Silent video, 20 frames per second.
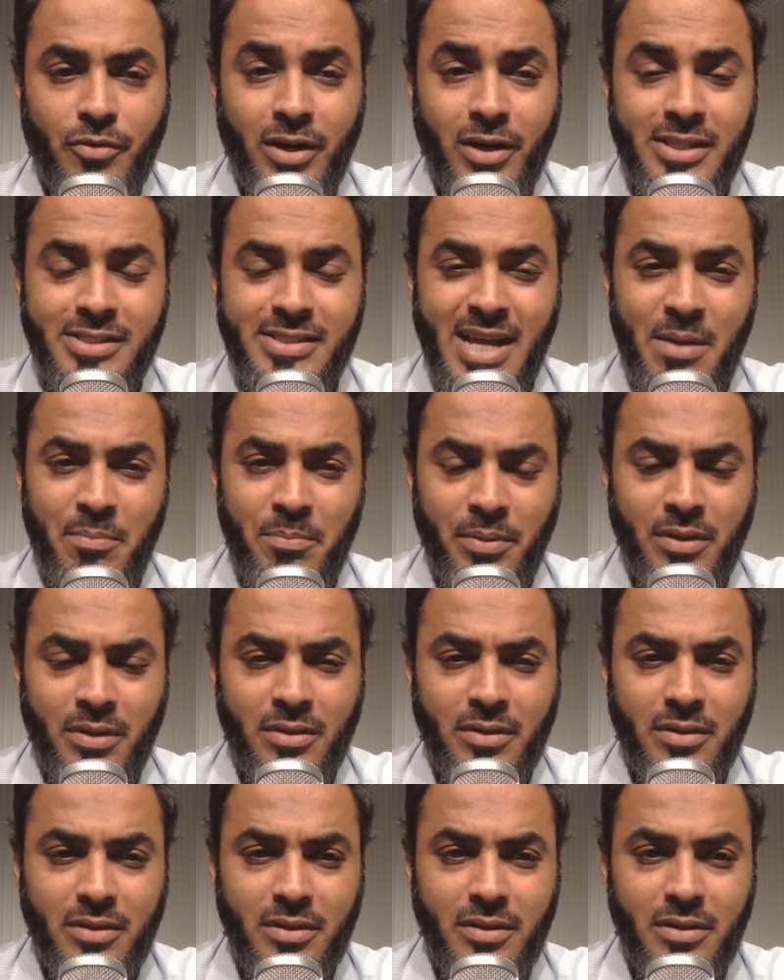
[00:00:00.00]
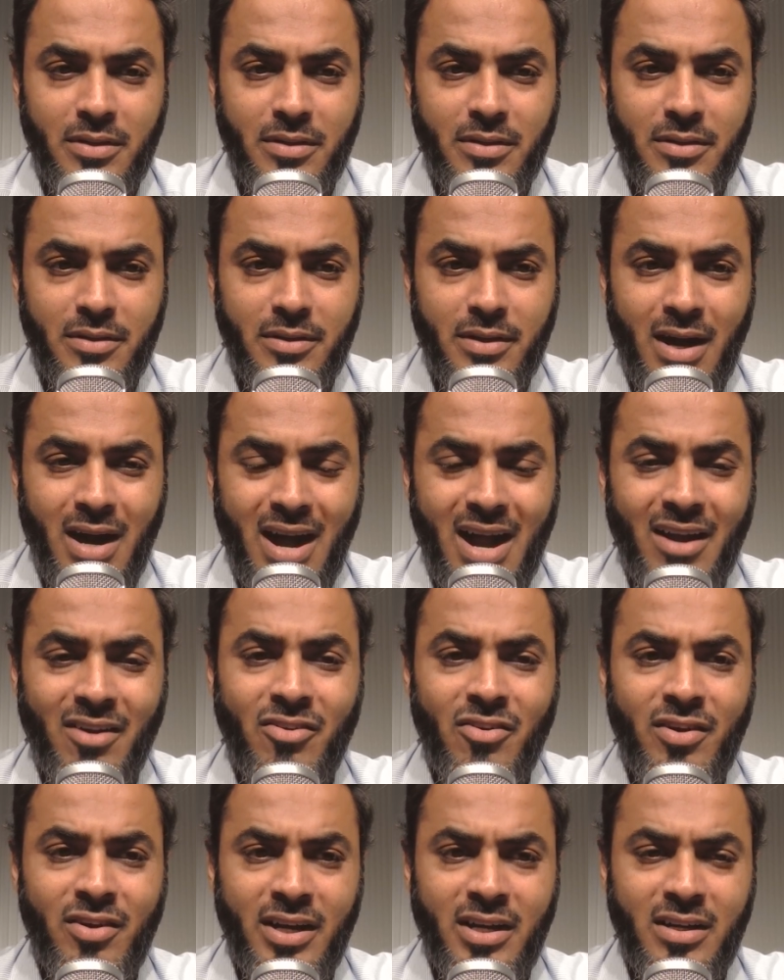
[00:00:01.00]
for example,
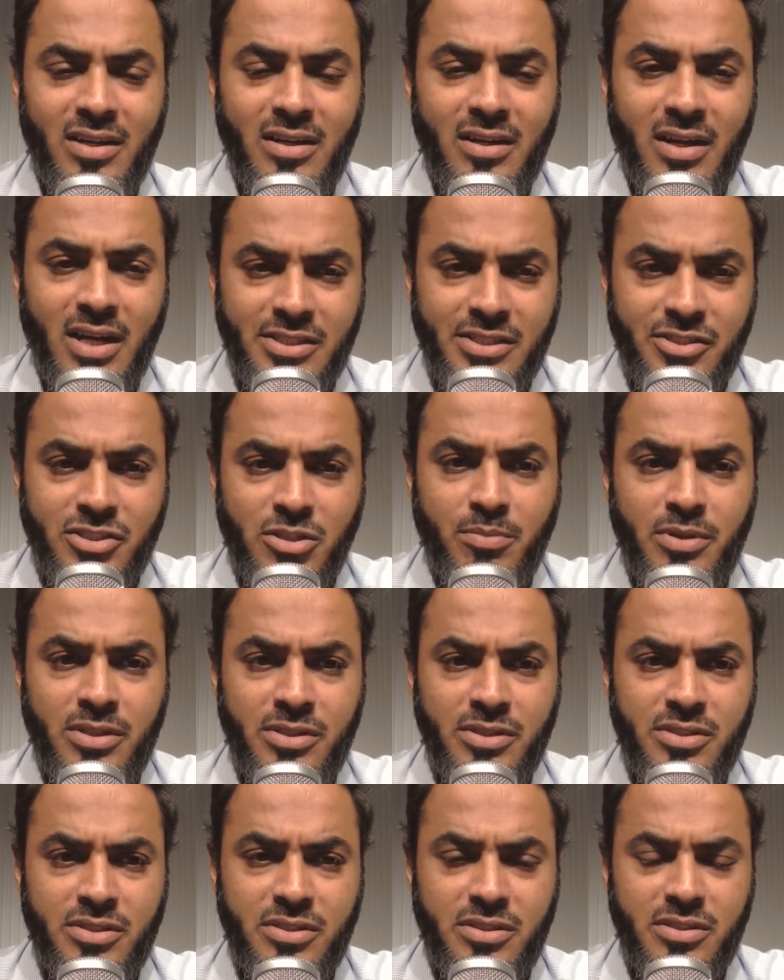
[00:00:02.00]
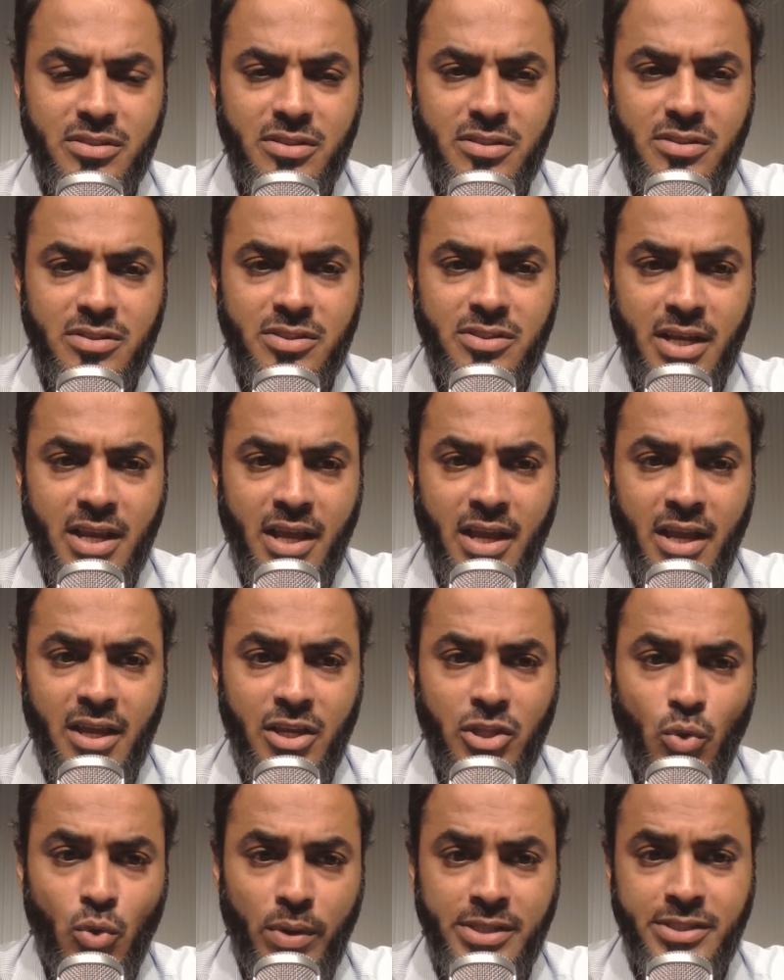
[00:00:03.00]
100 customers sitting
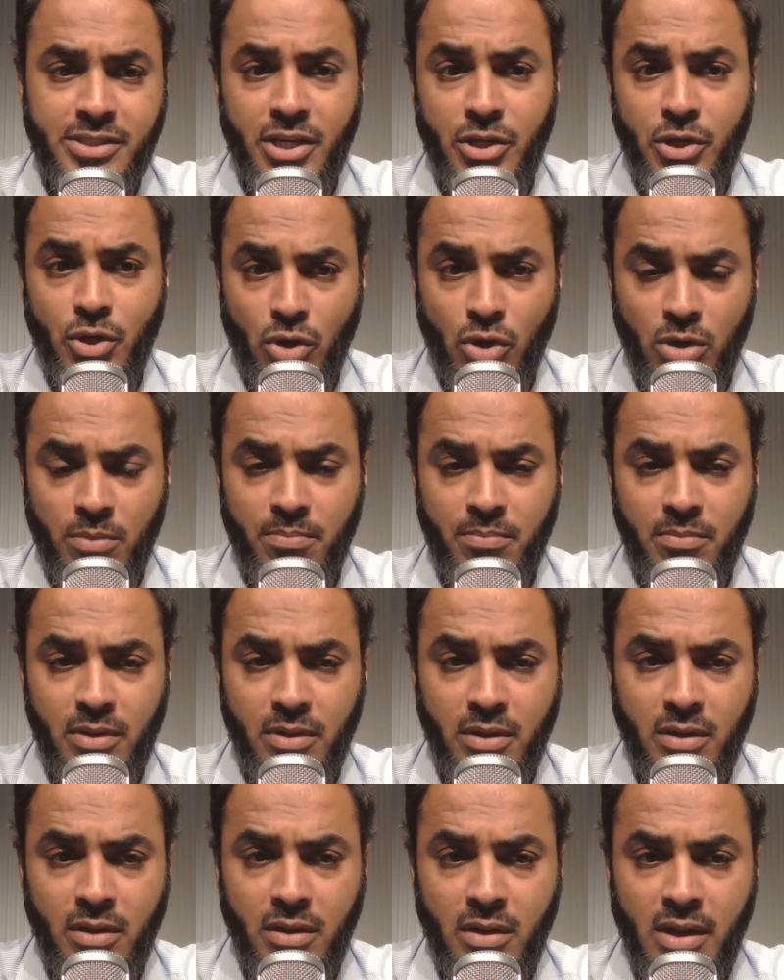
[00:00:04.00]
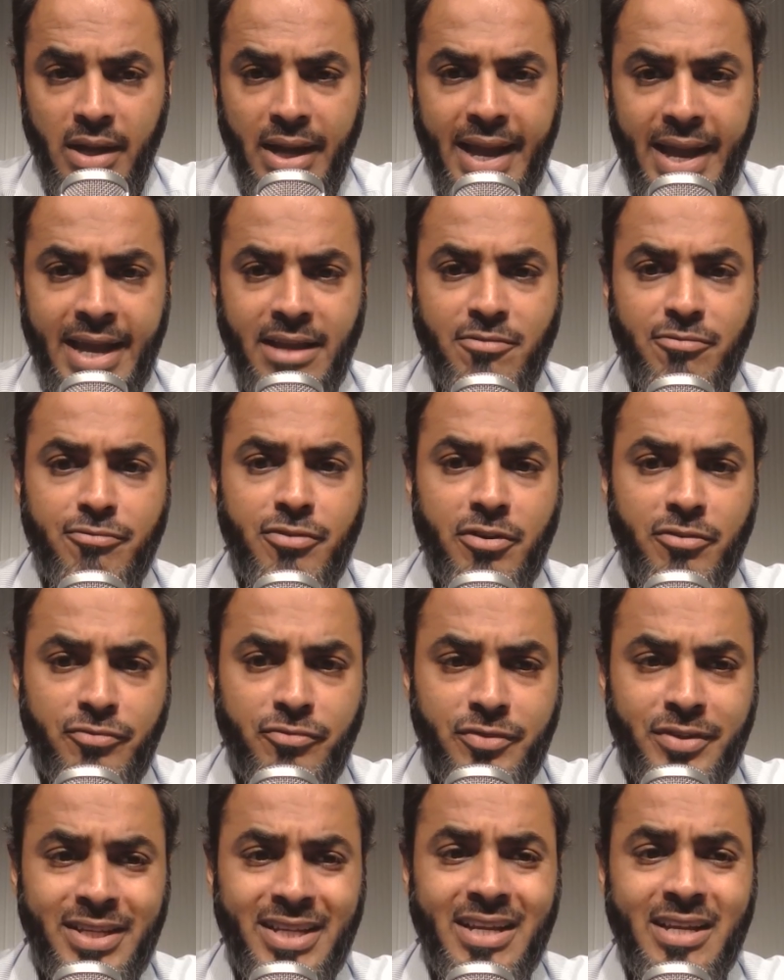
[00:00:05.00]
in US and Europe, and
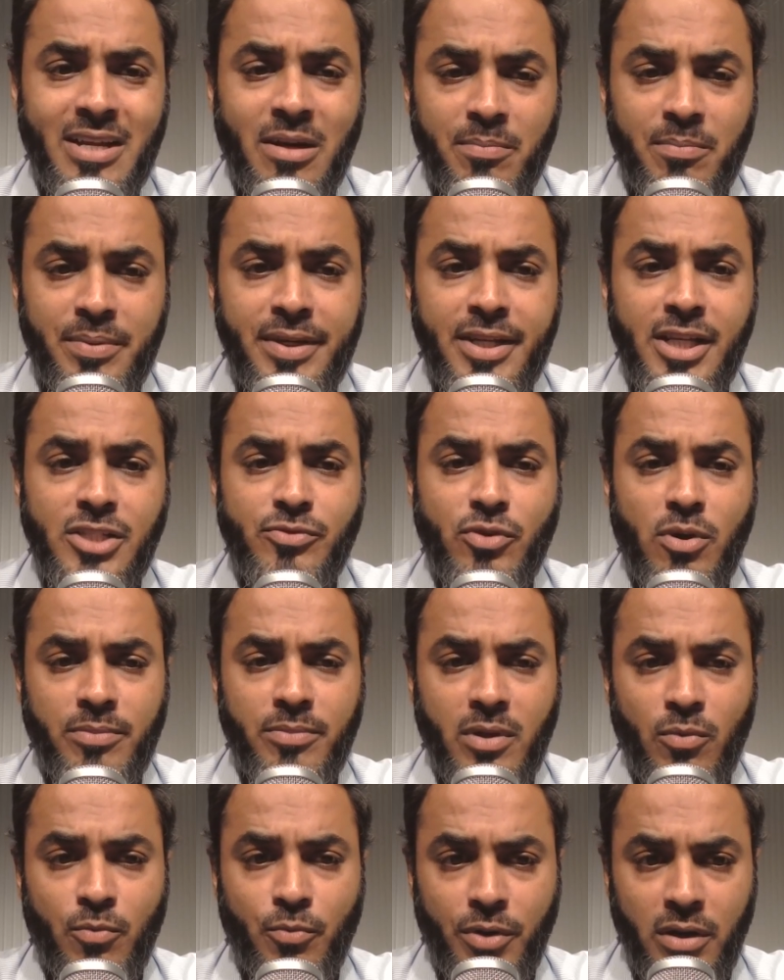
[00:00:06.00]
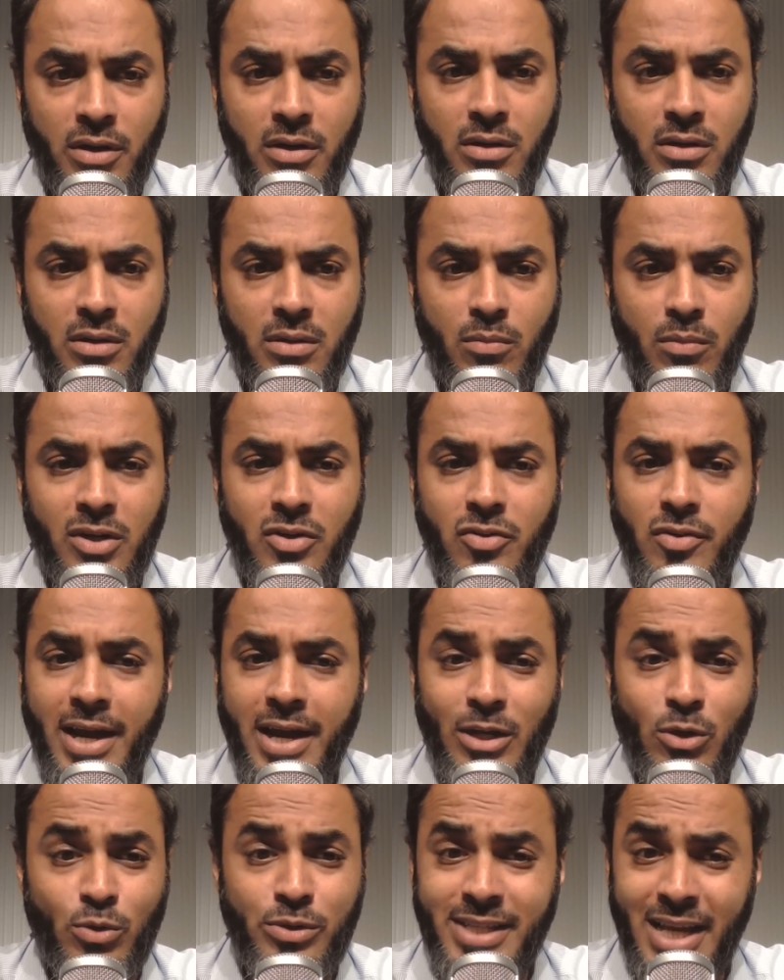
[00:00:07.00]
50 companies from the world were
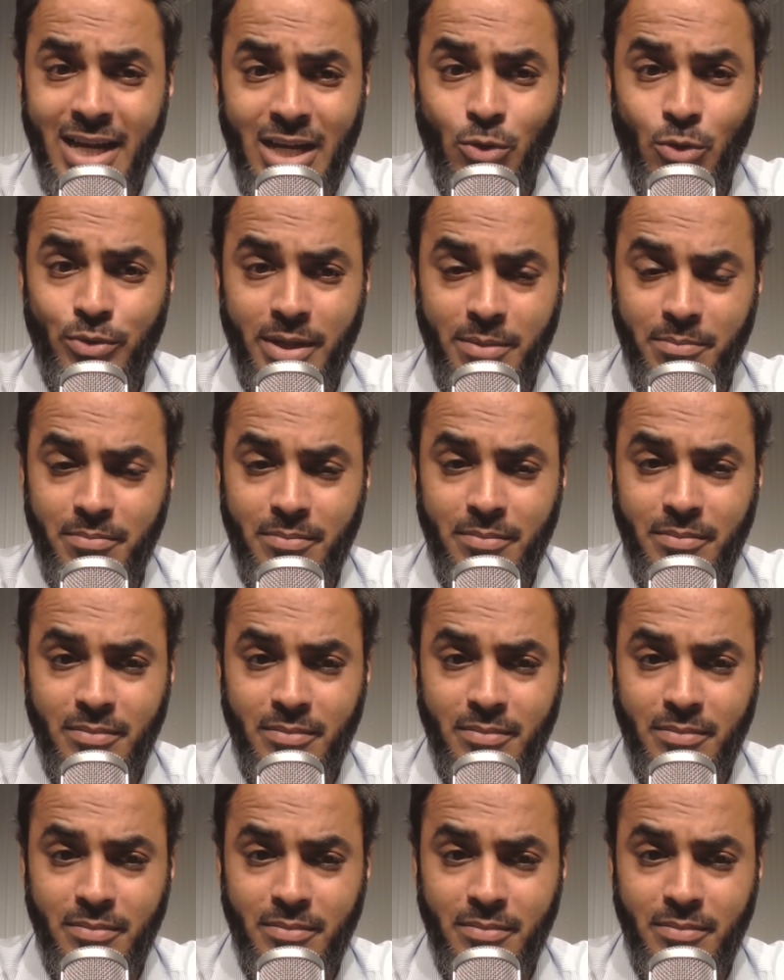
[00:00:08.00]
trying to sell to them.